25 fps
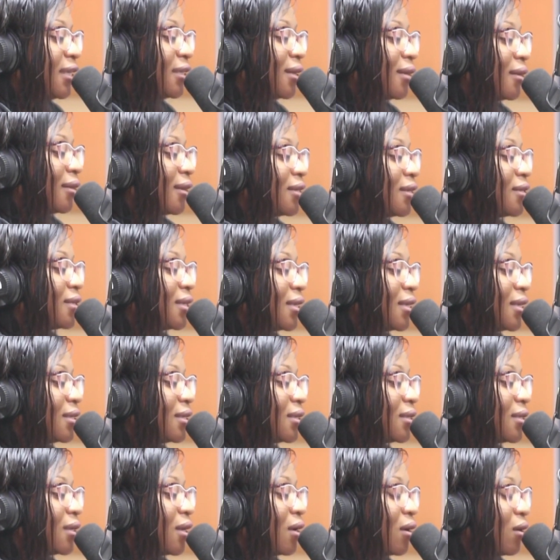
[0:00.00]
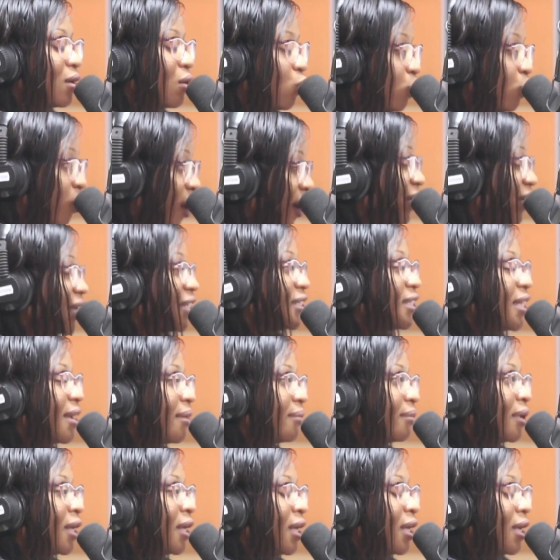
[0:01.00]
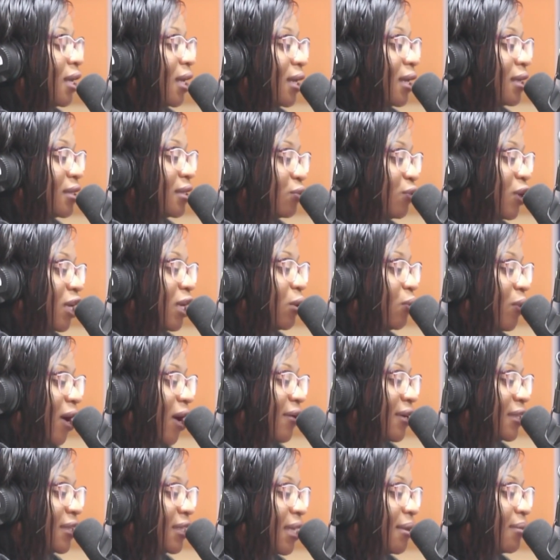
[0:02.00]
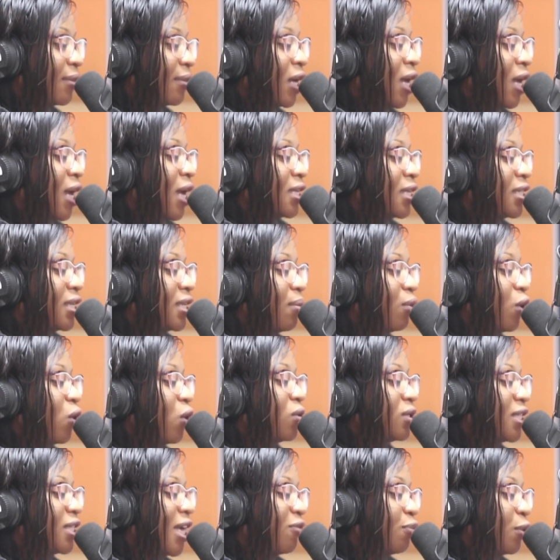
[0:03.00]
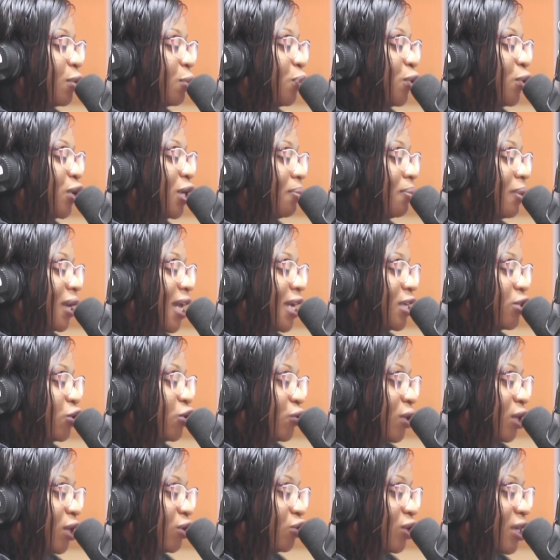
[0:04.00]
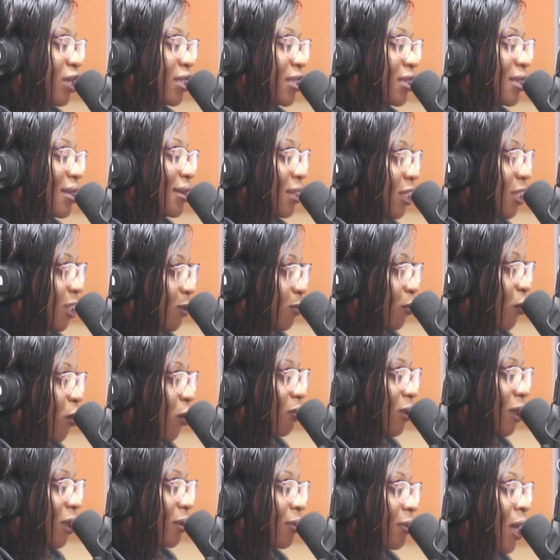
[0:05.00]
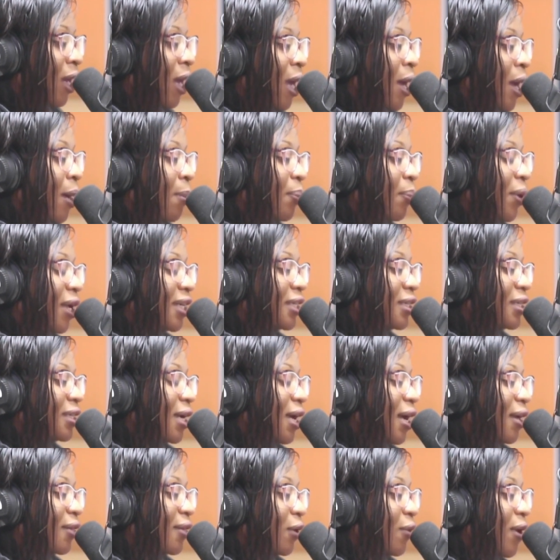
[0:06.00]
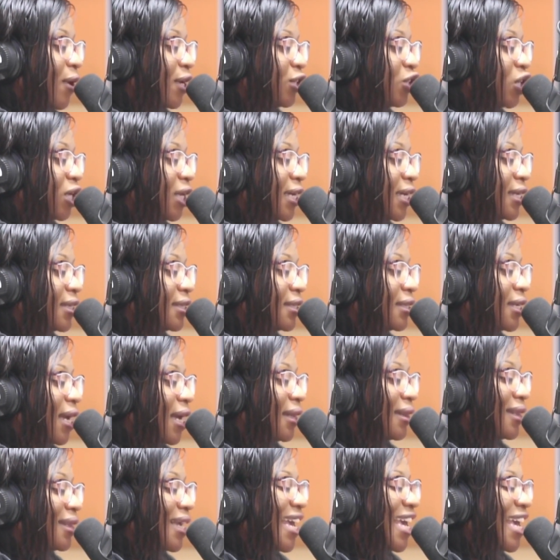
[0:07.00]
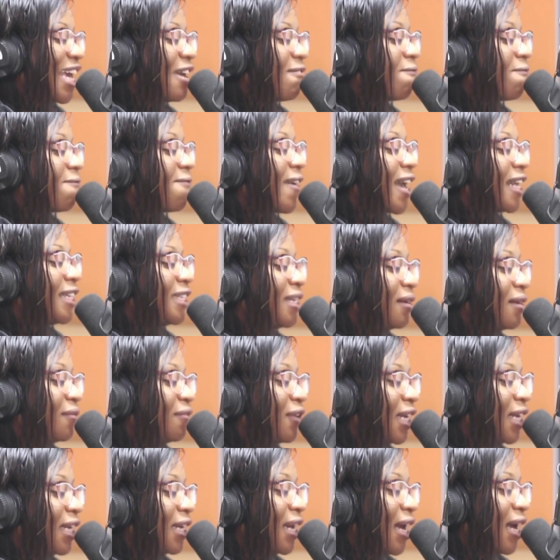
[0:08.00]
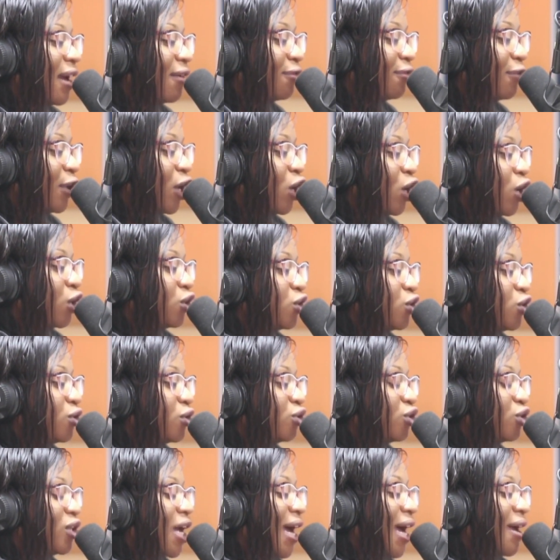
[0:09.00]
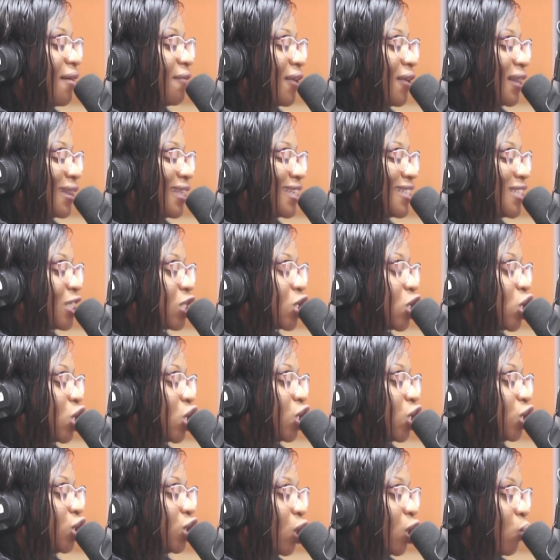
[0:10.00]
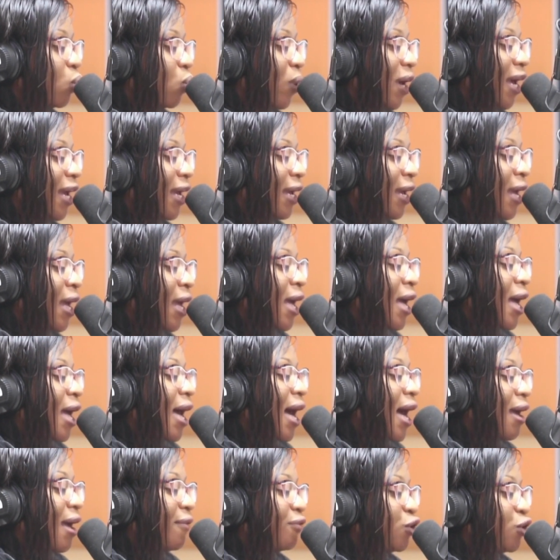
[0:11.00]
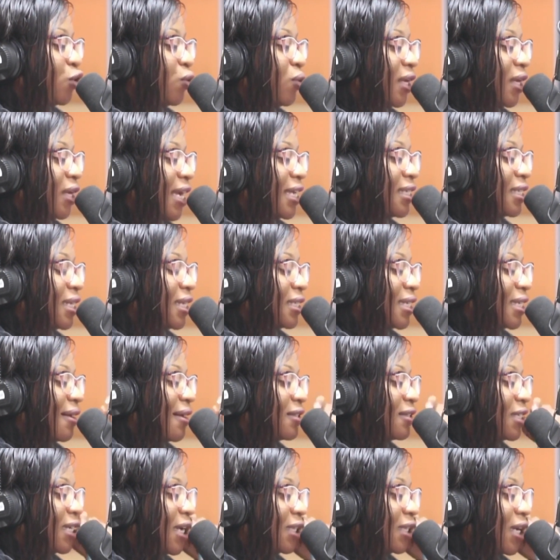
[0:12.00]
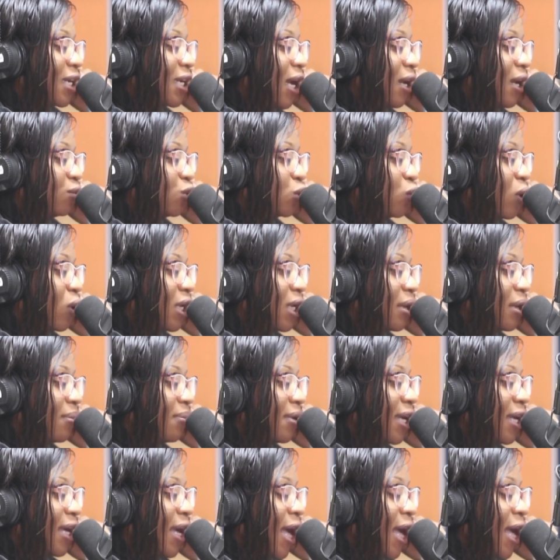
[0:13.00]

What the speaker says: this is worrisome. It is really worrisome. Some laws have been put in place to address this problem, but the question is, are they effective enough to drive this scourge away? I have two guests, as I've said, are joining me